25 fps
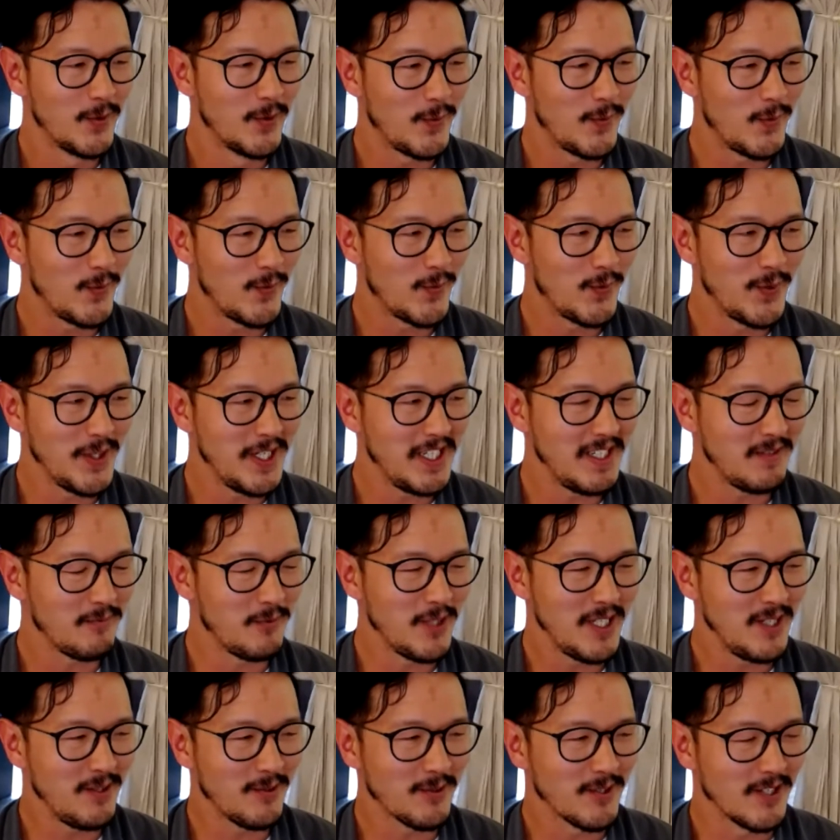we
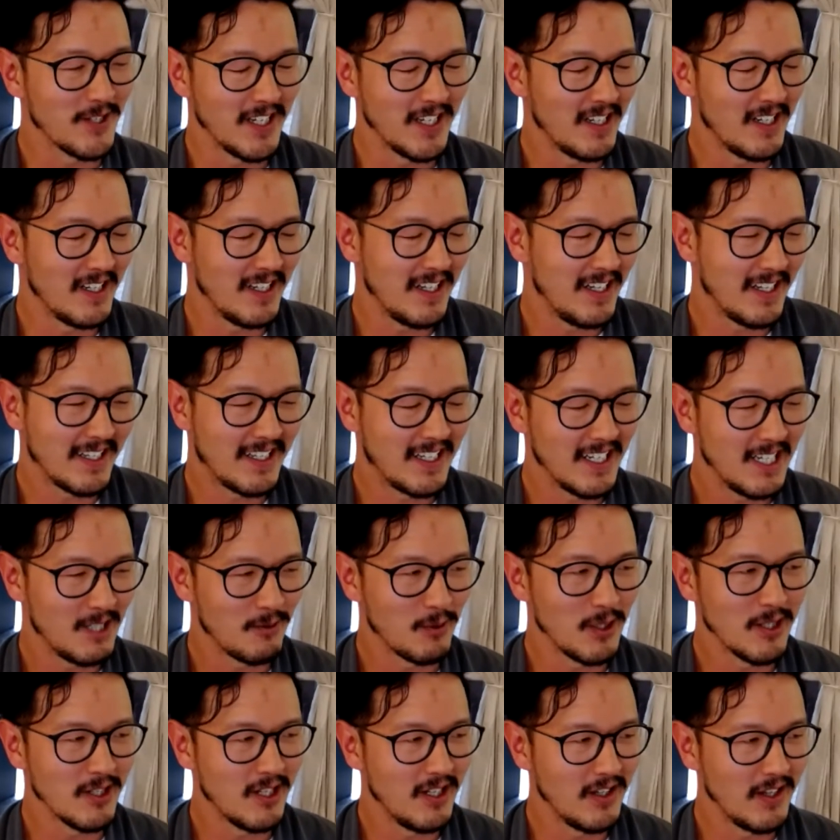we were God, we
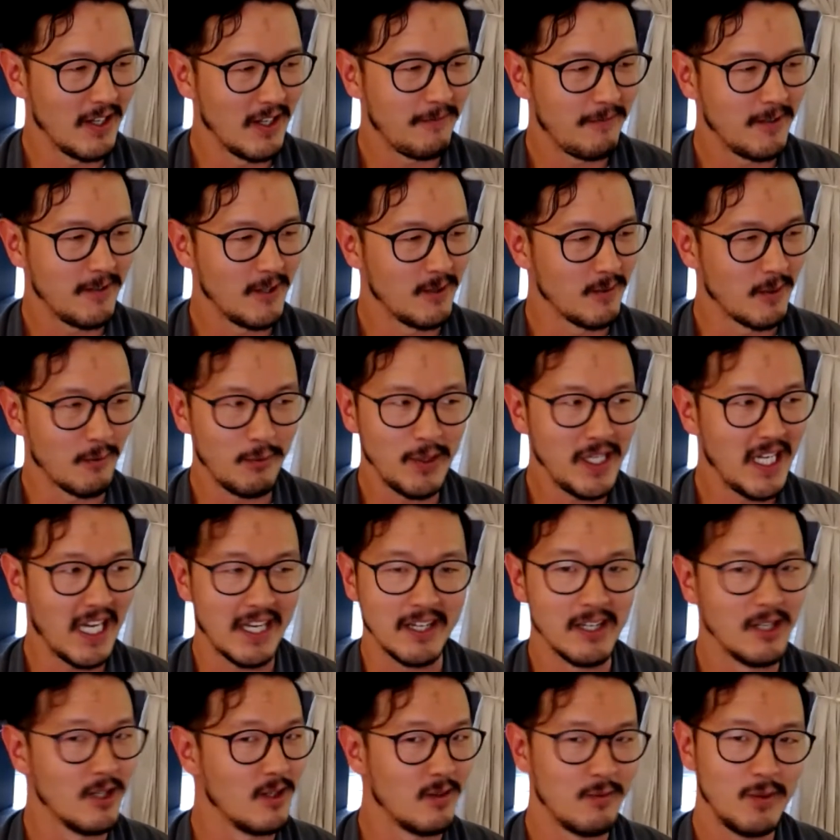were on that film, and we had
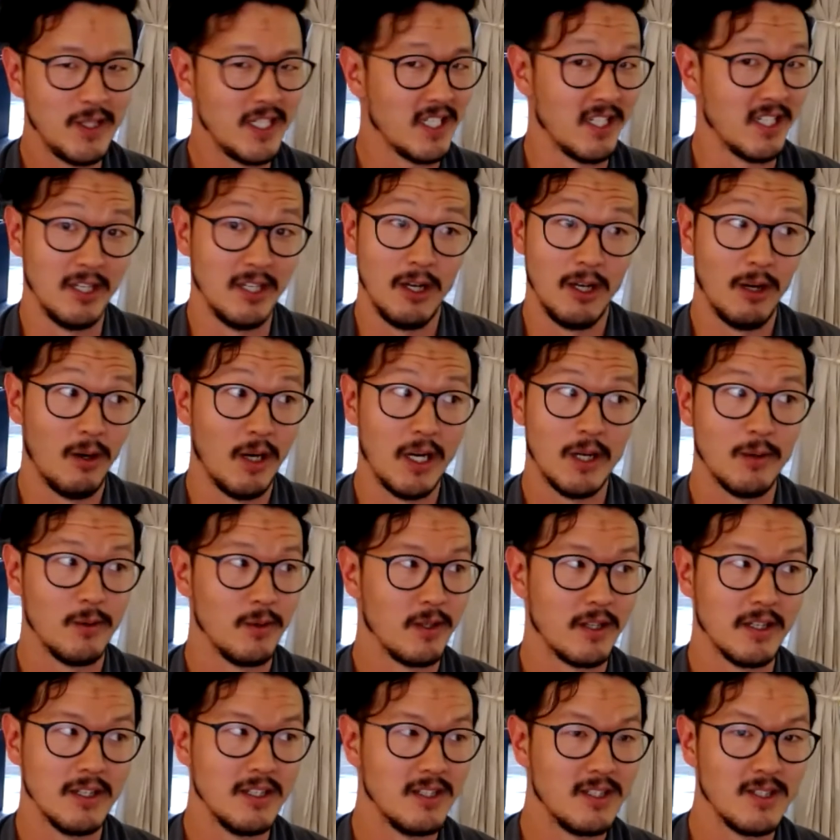no, we didn't know how we were
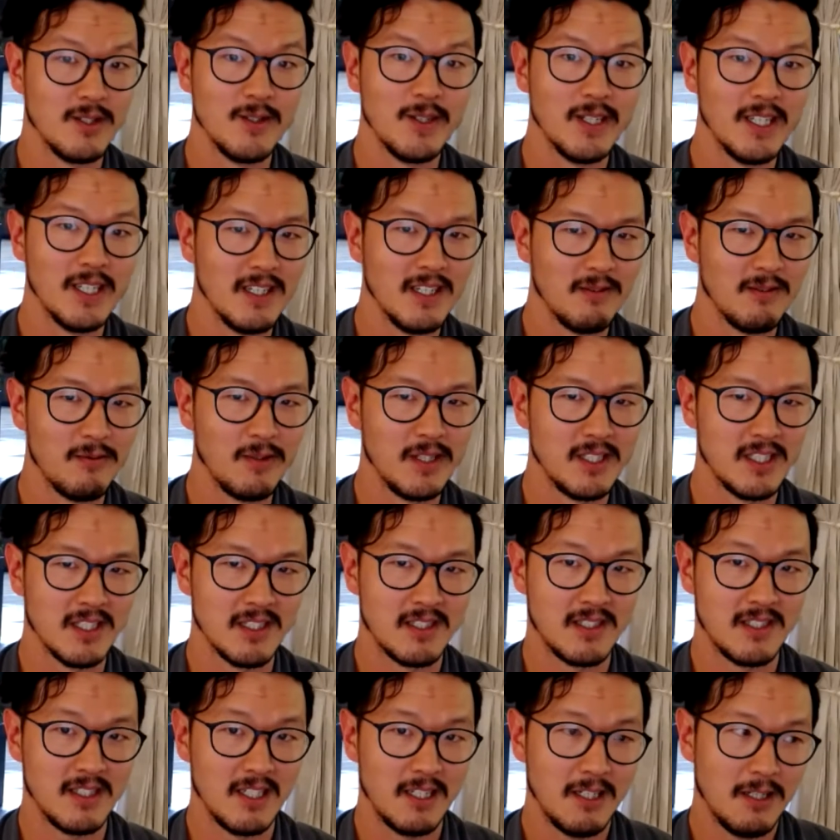going to do it. We
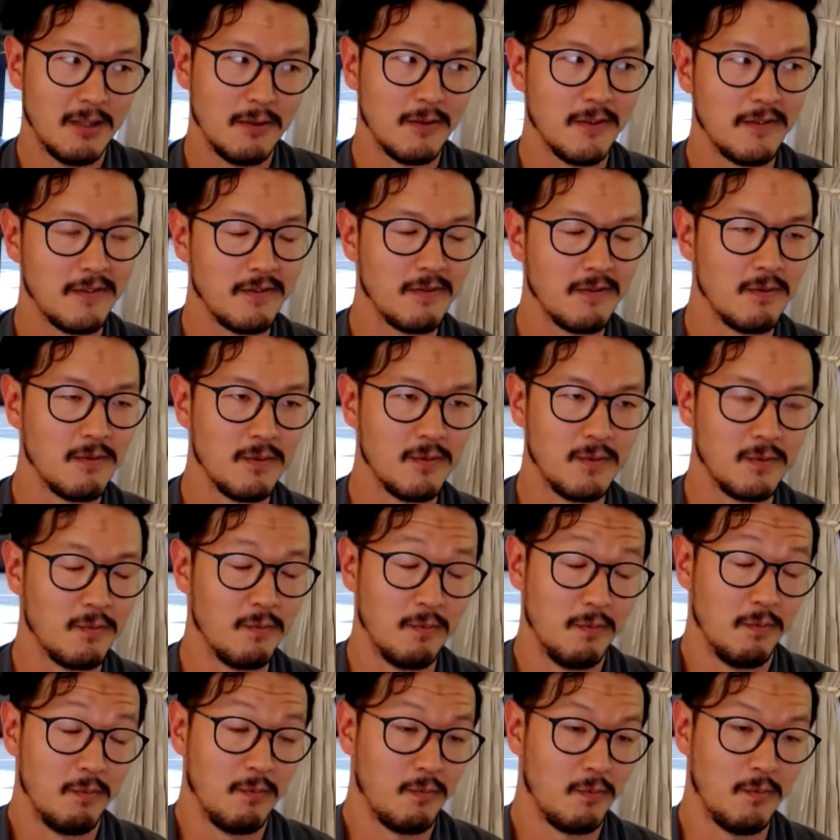just said, oh,
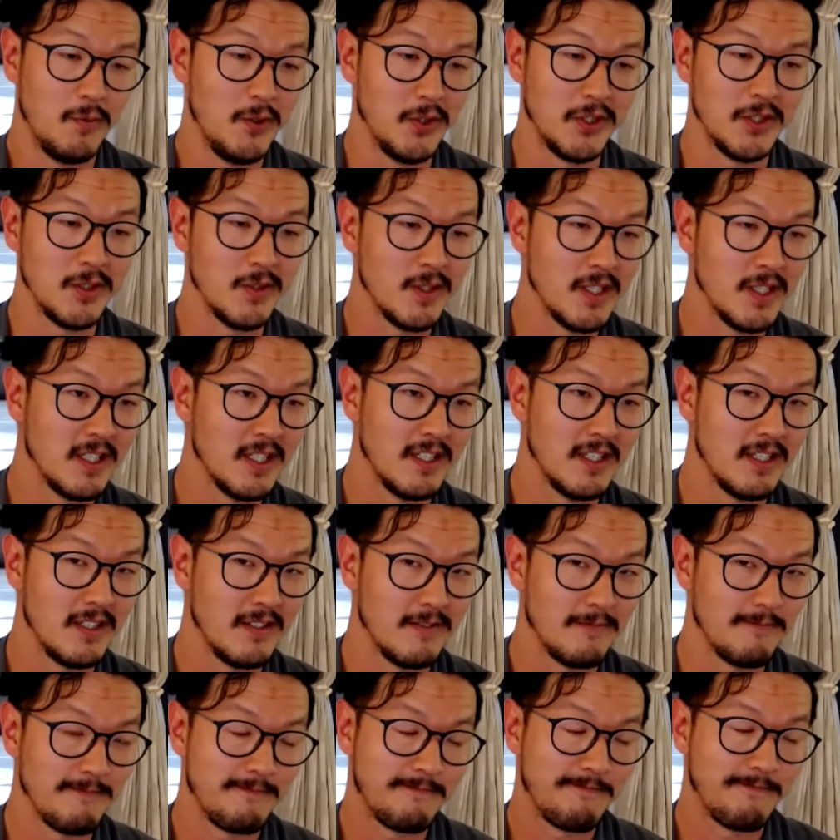we'll do it,
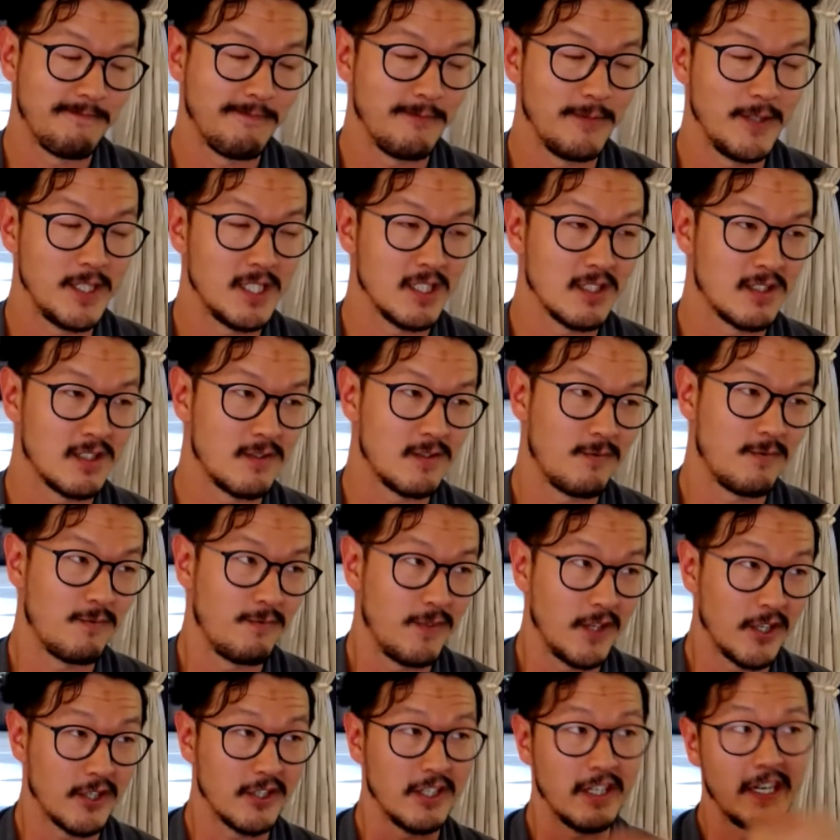and we just
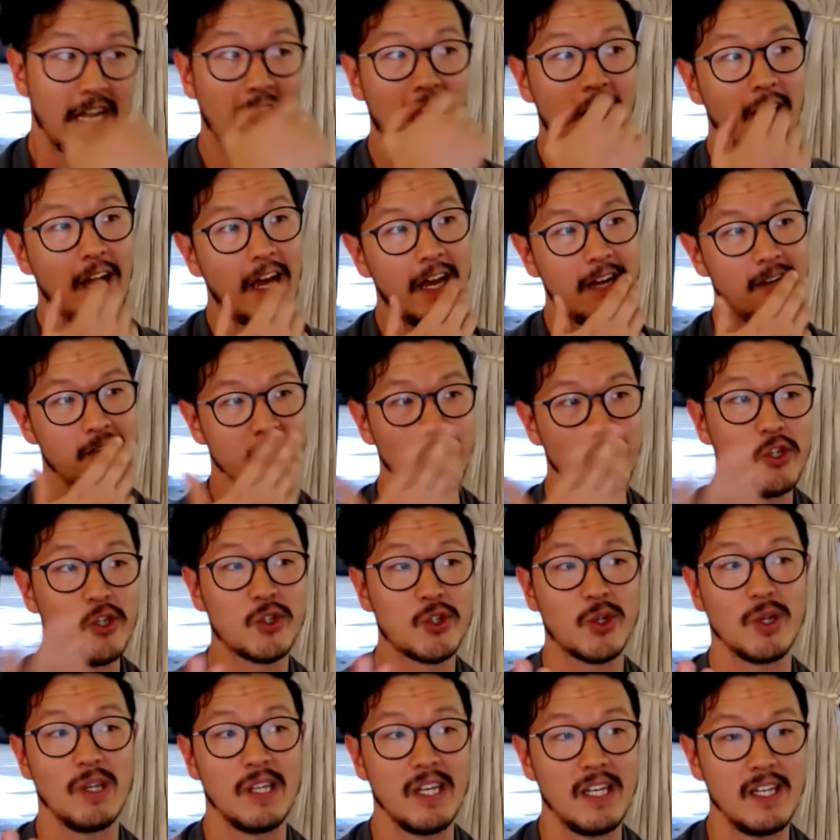figured it out. And
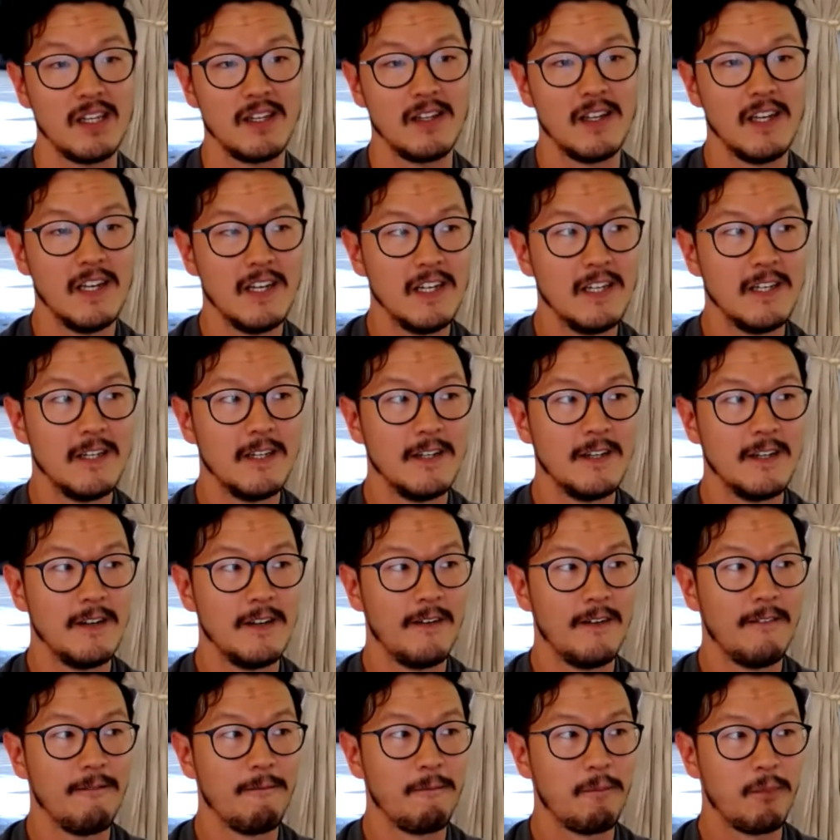usually,
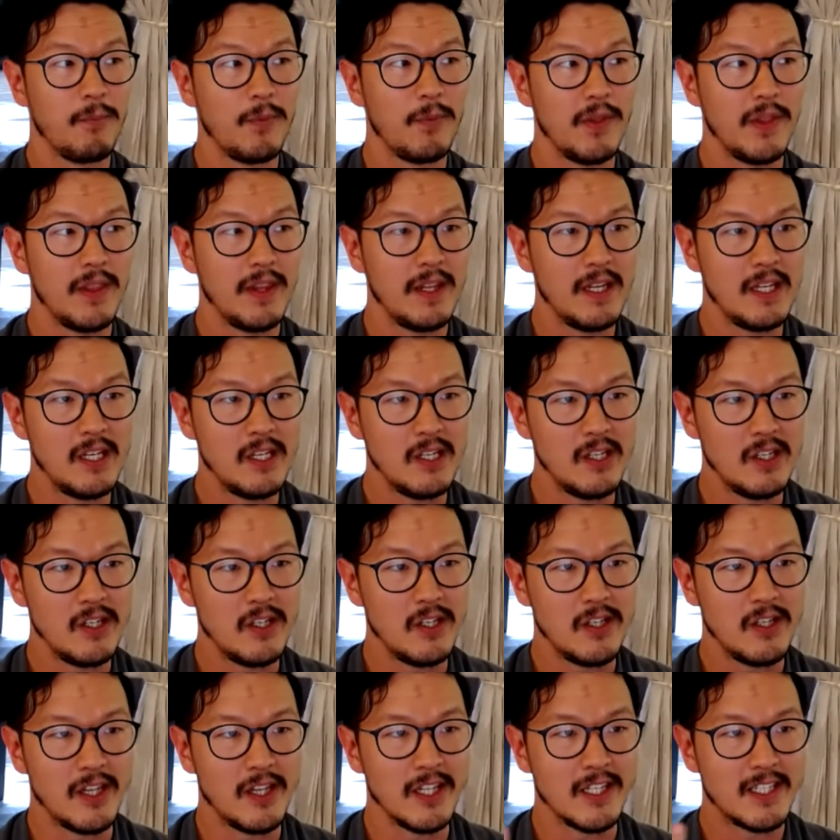
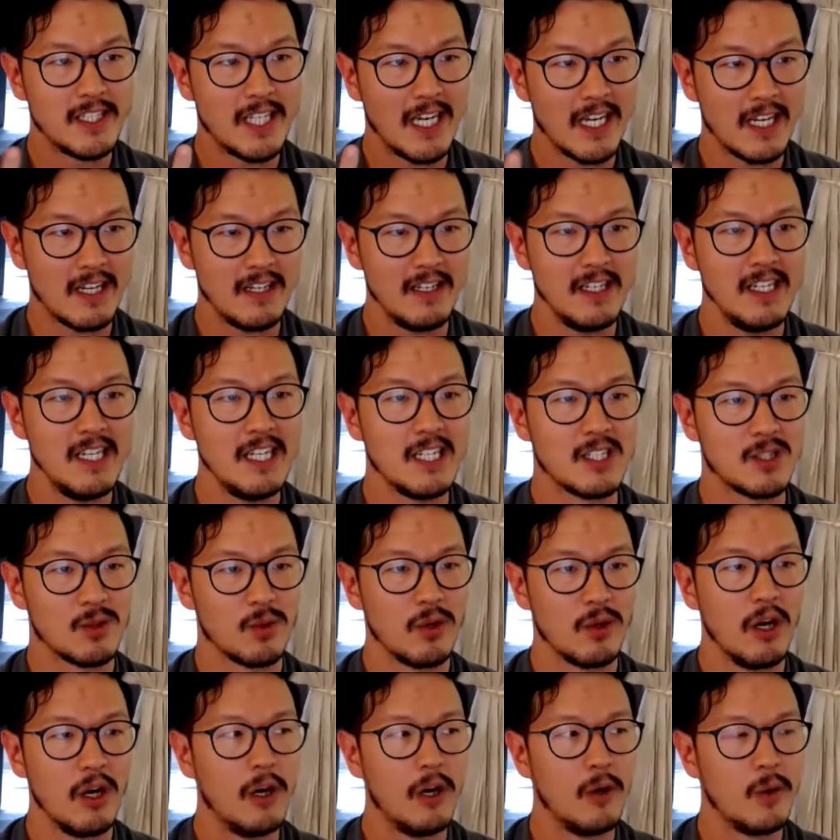the techniques
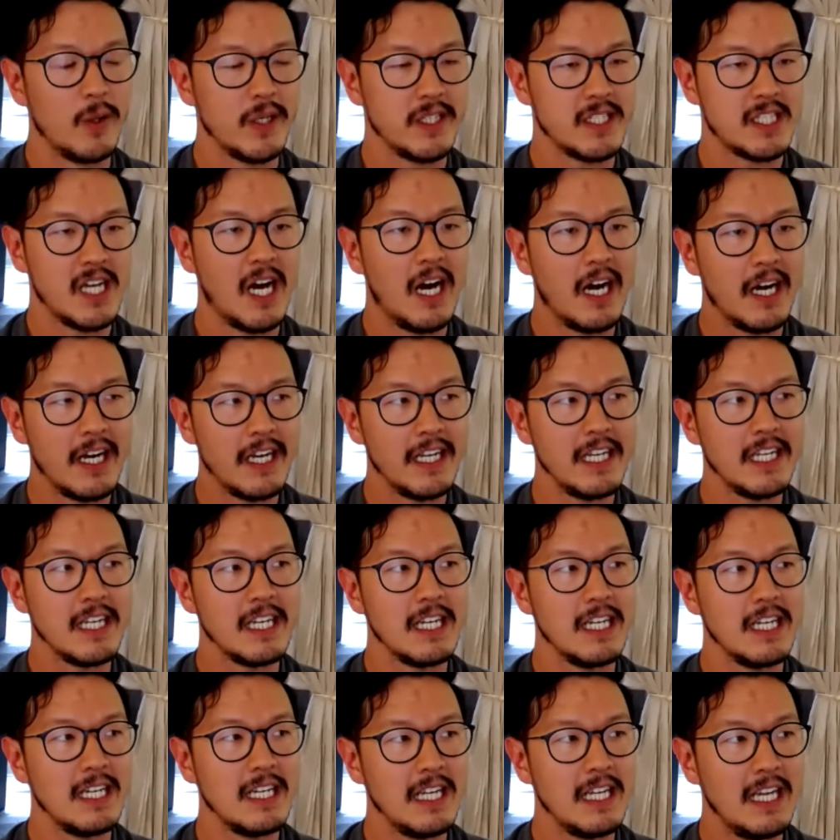were always hiding
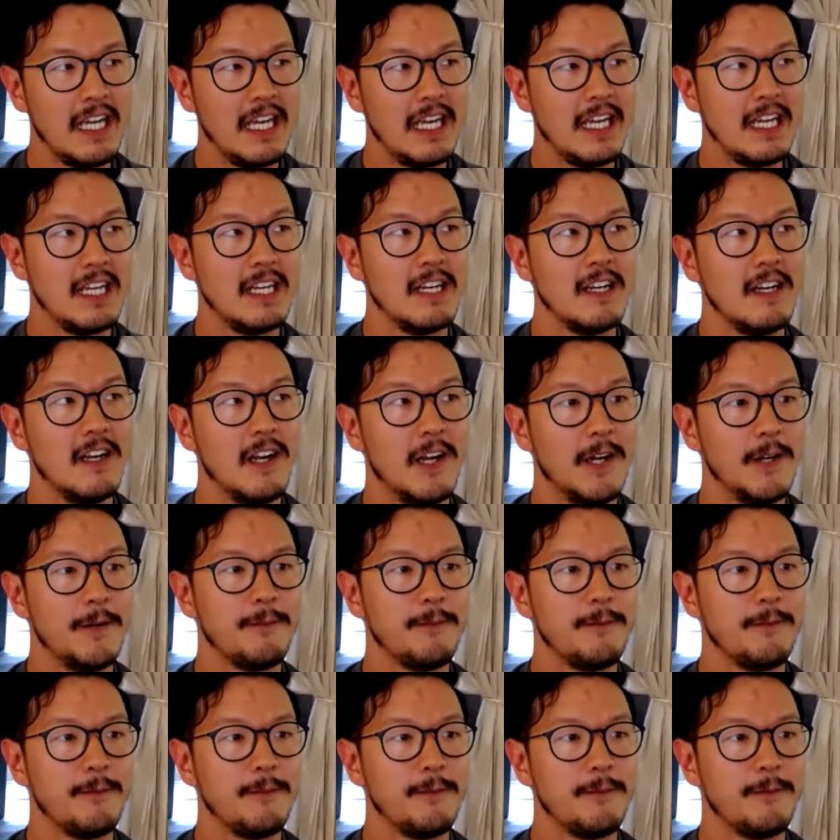it in